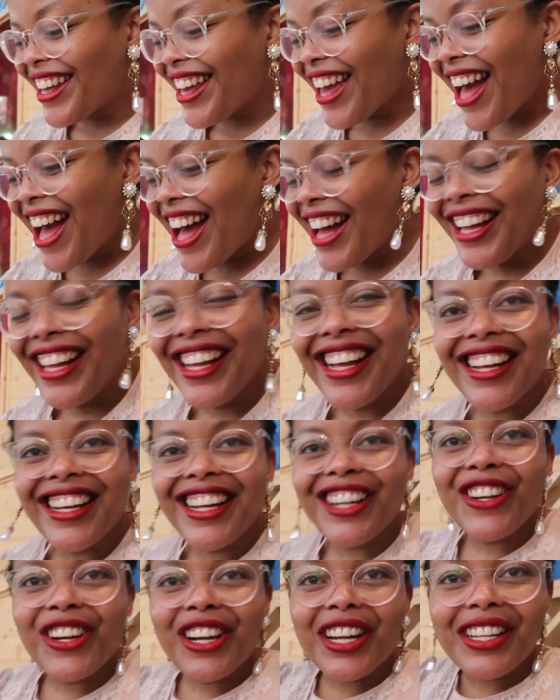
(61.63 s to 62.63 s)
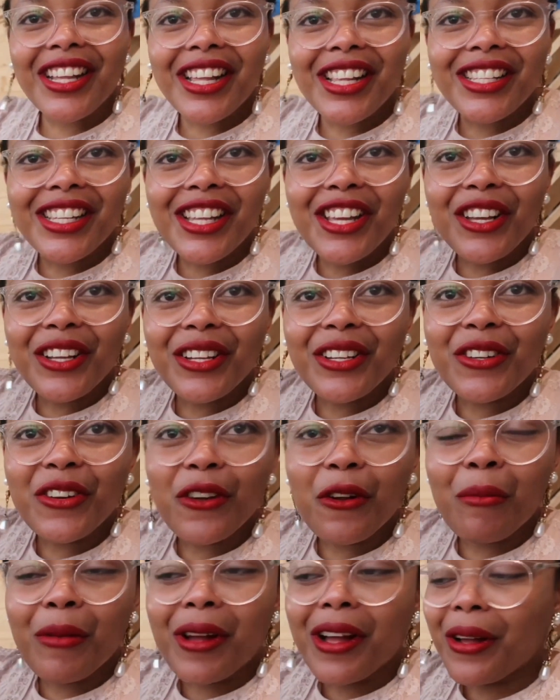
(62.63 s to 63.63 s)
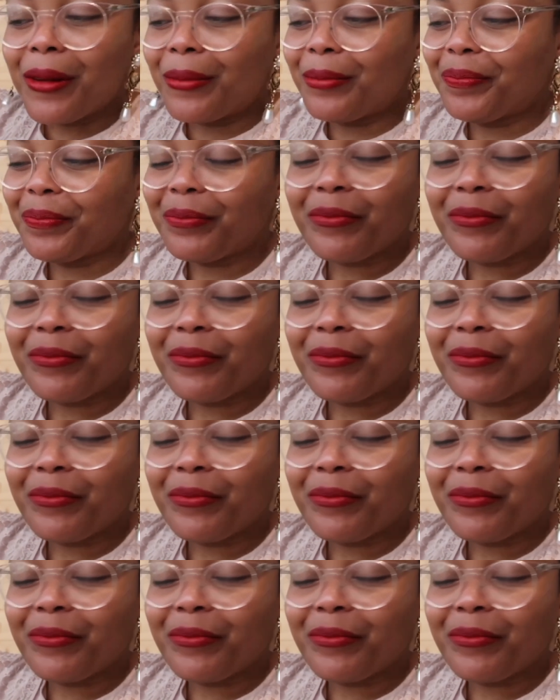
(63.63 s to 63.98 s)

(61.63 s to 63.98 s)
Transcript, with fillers: yeah and then look at these Ndoma